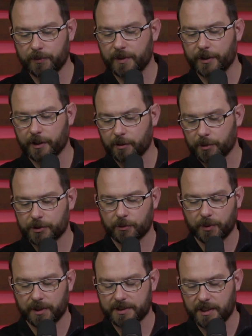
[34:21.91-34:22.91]
They're a commercial
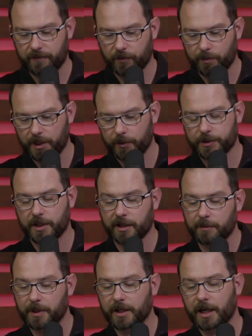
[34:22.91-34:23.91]
real estate firm, and they were
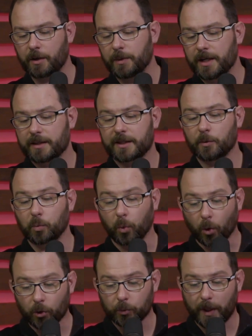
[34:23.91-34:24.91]
talking about how the
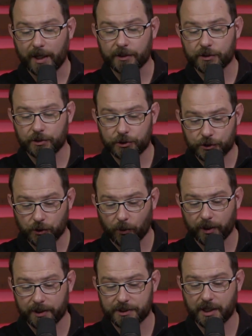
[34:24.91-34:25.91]
worldwide
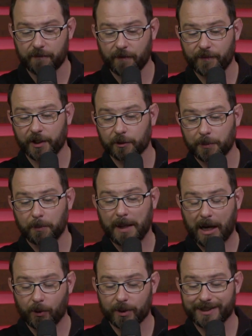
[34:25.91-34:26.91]
shortage of available
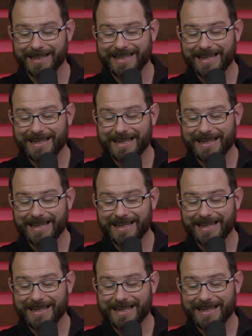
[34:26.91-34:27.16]
power